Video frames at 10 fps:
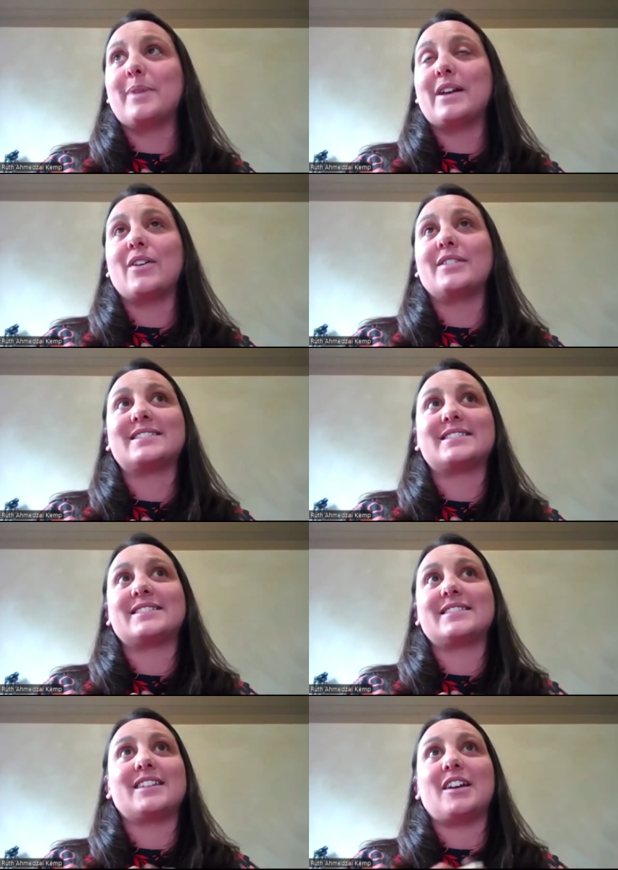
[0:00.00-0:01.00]
Because,
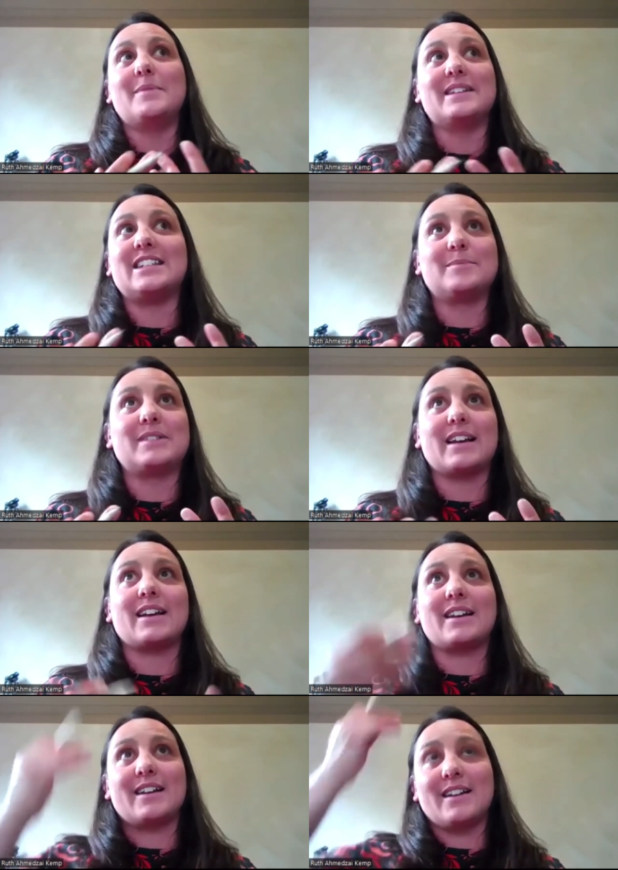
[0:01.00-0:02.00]
it seems
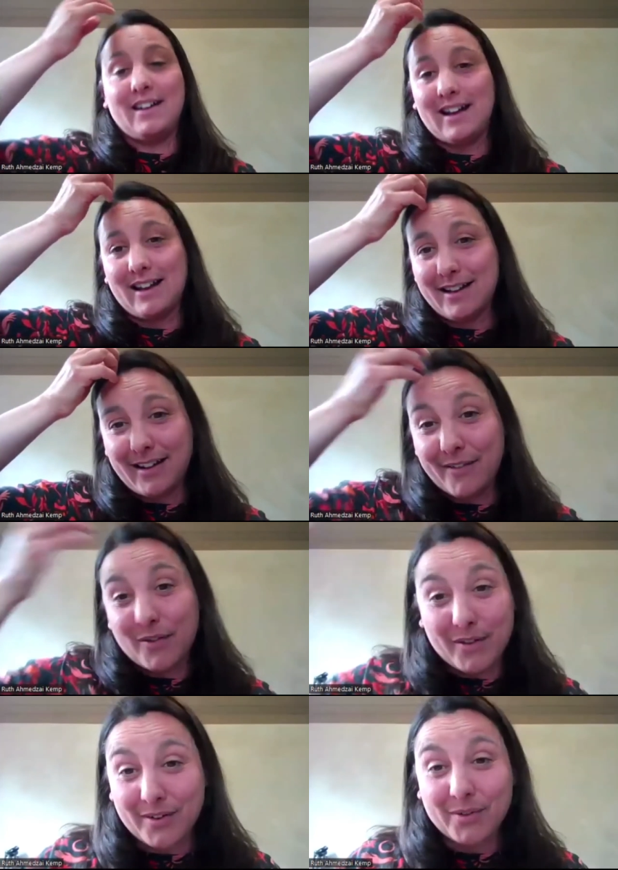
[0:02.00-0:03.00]
like, of
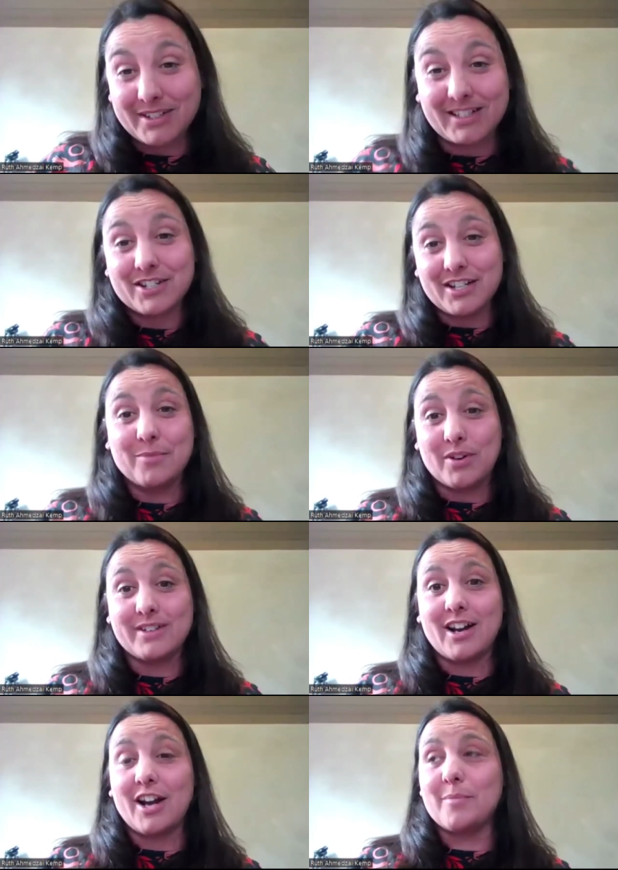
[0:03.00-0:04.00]
course, such an
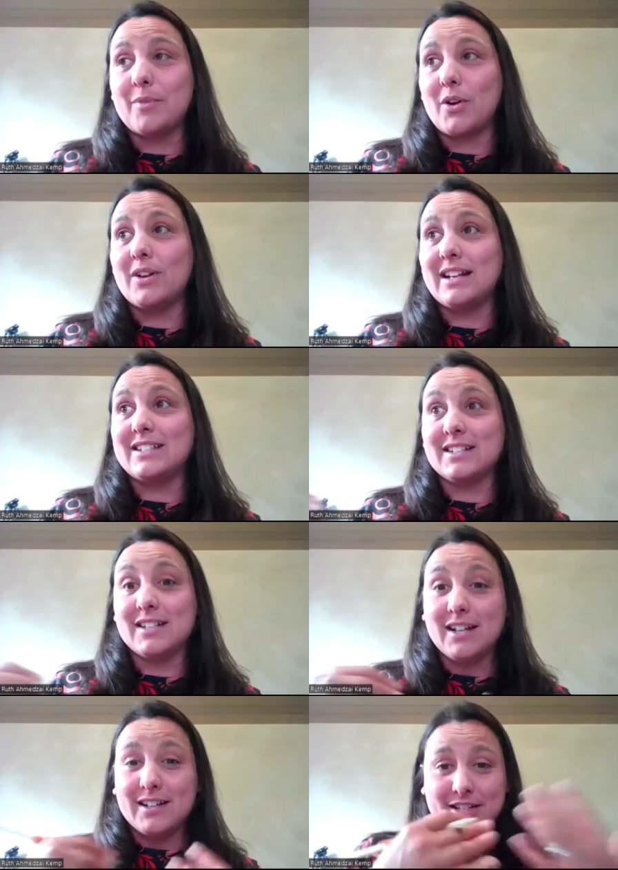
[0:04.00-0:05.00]
important time, not only to
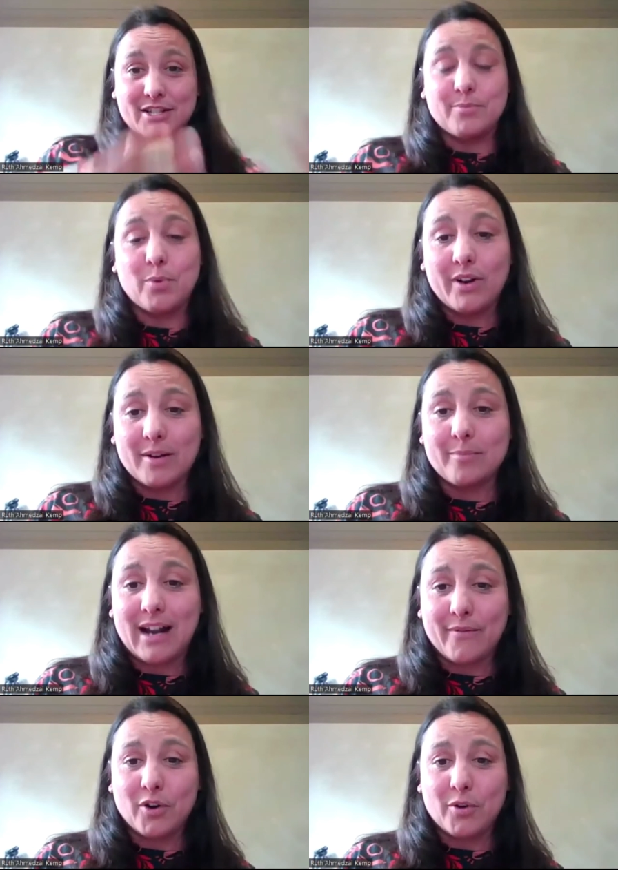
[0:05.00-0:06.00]
support and
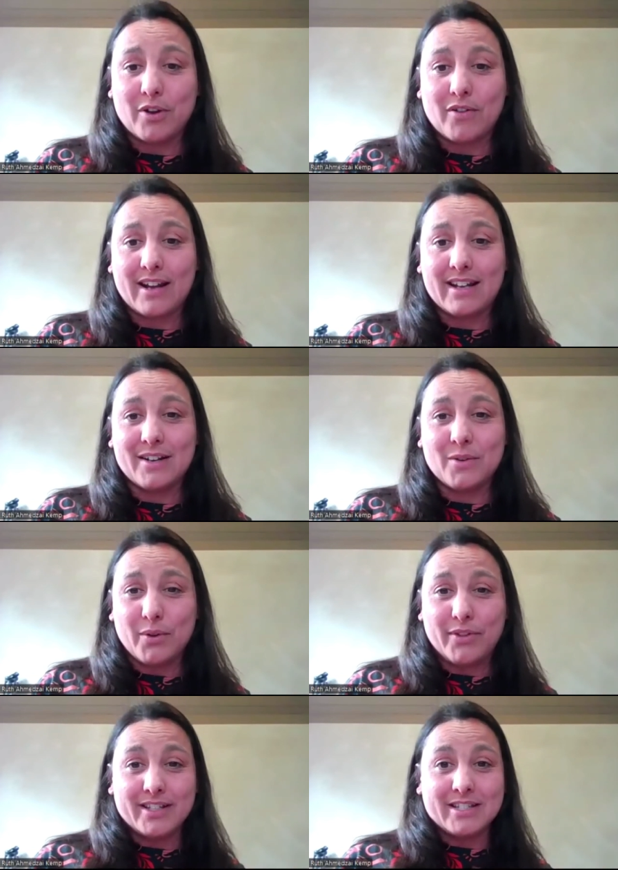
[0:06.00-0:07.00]
platform Ukrainian
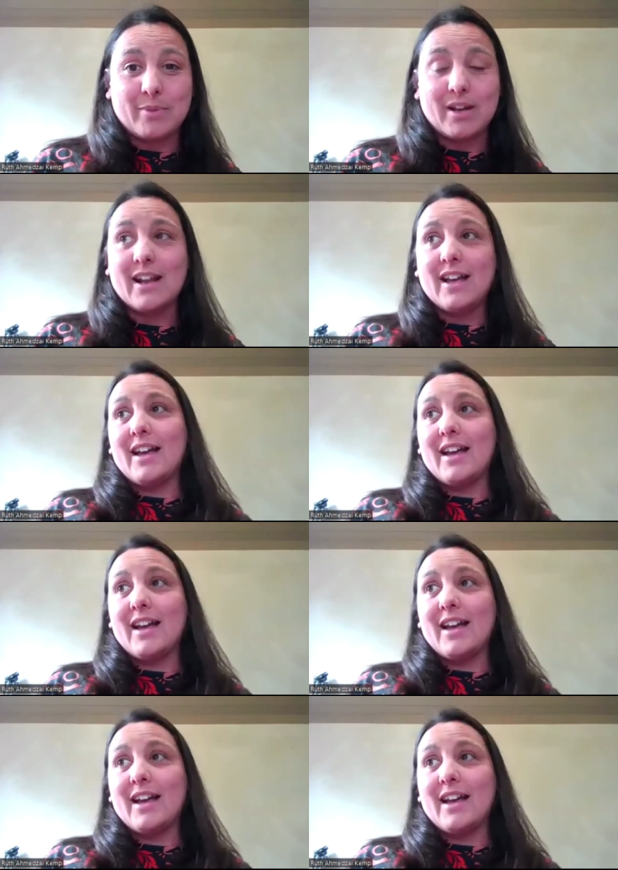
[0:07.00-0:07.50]
authors, but